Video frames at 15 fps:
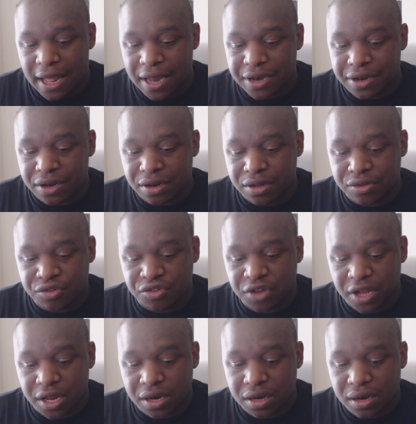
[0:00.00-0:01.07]
And
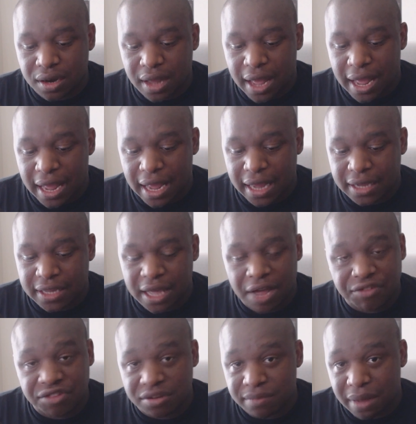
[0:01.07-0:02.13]
legit, I
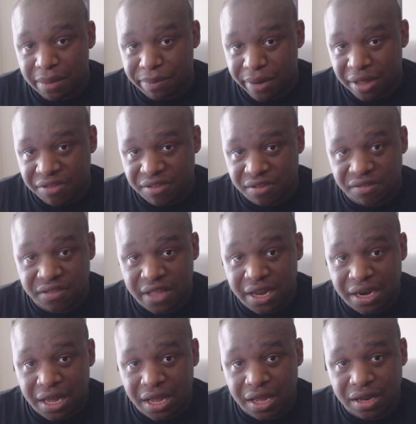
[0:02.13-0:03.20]
counted my blessings
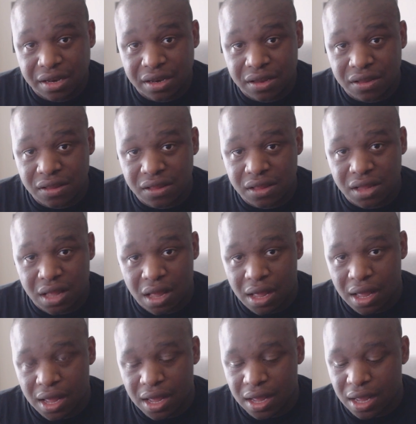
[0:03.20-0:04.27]
that night.
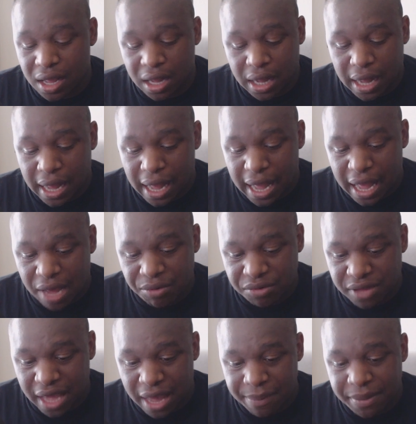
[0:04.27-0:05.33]

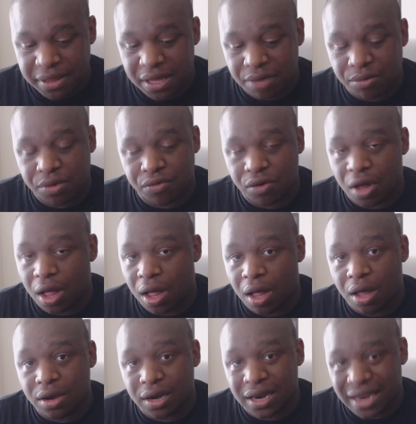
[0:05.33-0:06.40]
I was happy that we were
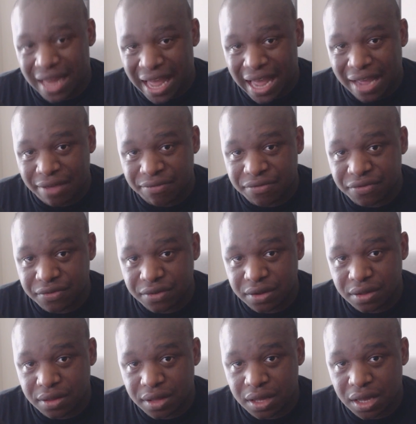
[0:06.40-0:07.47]
all alive
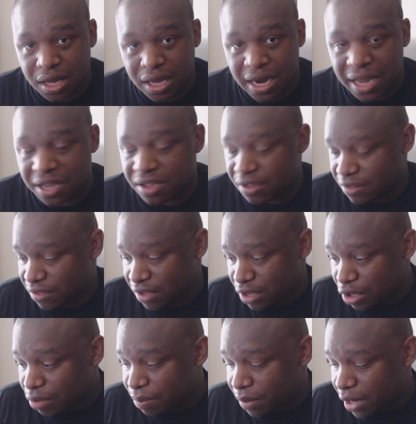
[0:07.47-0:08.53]
and I can
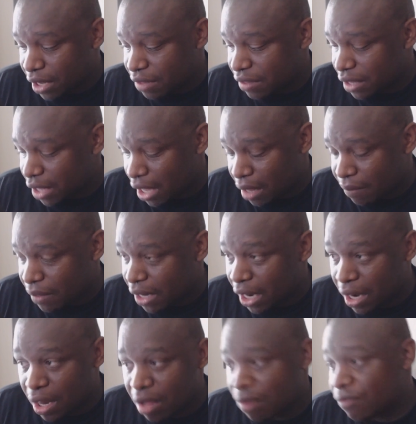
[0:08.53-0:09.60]
continue playing the game
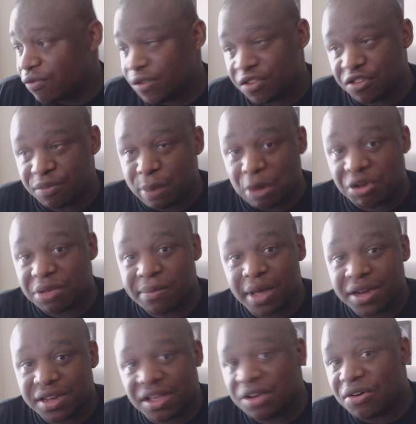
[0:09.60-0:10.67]
that I love, which is
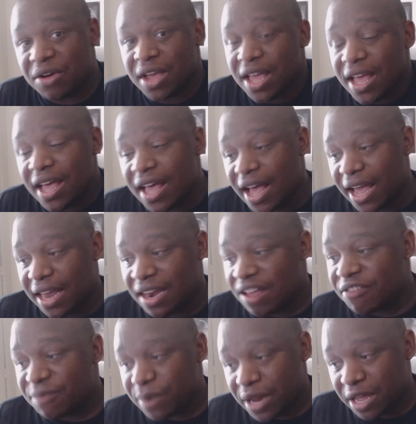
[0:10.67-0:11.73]
Pokemon Go. I
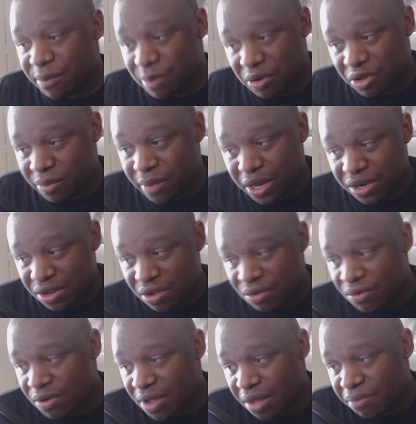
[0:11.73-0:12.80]
love playing Pokemon
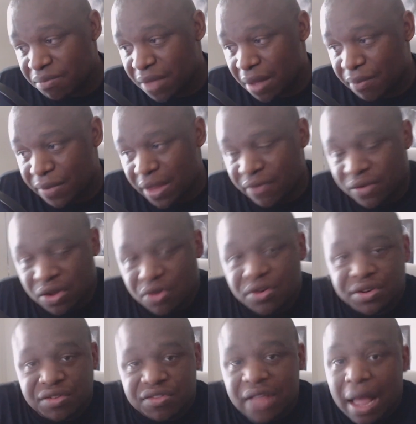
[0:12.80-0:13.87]
Go. I'm never
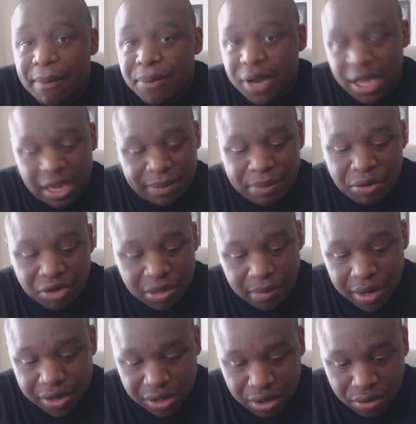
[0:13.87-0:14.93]
going to stop playing
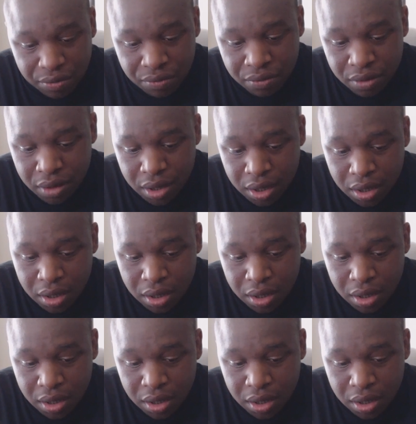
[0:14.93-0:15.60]
Pokemon Go.